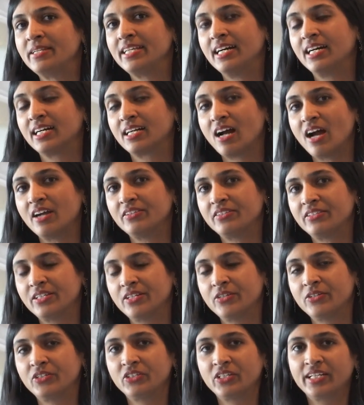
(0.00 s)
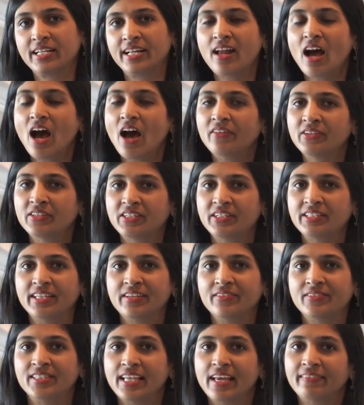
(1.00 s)
be a carcinogen, and others
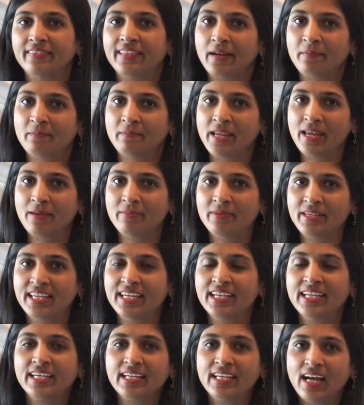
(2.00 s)
have said that maybe